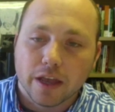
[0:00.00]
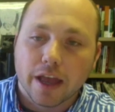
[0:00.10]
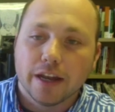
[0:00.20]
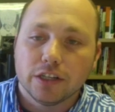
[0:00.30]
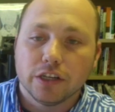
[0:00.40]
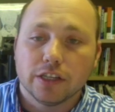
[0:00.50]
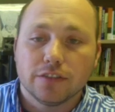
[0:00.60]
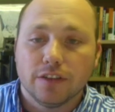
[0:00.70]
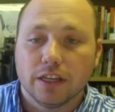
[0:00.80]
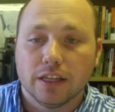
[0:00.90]
and it took us
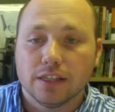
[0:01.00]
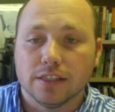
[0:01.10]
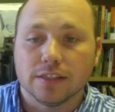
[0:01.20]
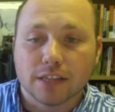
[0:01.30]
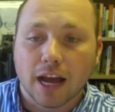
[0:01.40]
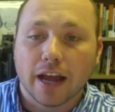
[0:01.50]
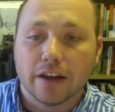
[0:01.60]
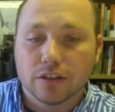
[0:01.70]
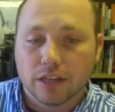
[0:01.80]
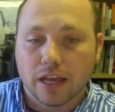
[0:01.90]
filling in this
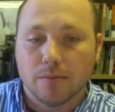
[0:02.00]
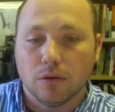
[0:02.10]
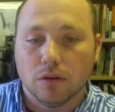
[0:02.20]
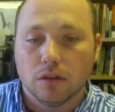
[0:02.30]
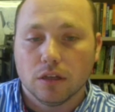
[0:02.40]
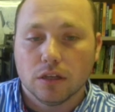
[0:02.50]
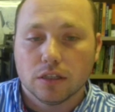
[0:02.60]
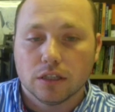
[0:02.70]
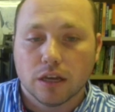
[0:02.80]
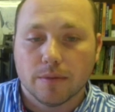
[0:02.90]
entire table
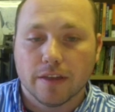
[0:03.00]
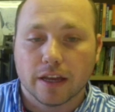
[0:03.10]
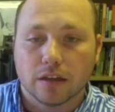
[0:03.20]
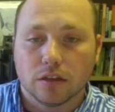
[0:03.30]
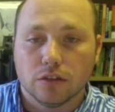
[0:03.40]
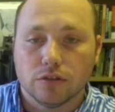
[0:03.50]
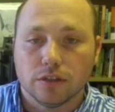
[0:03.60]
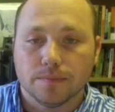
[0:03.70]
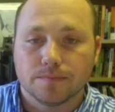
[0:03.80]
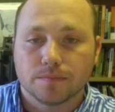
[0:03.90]
to come to that conclusion.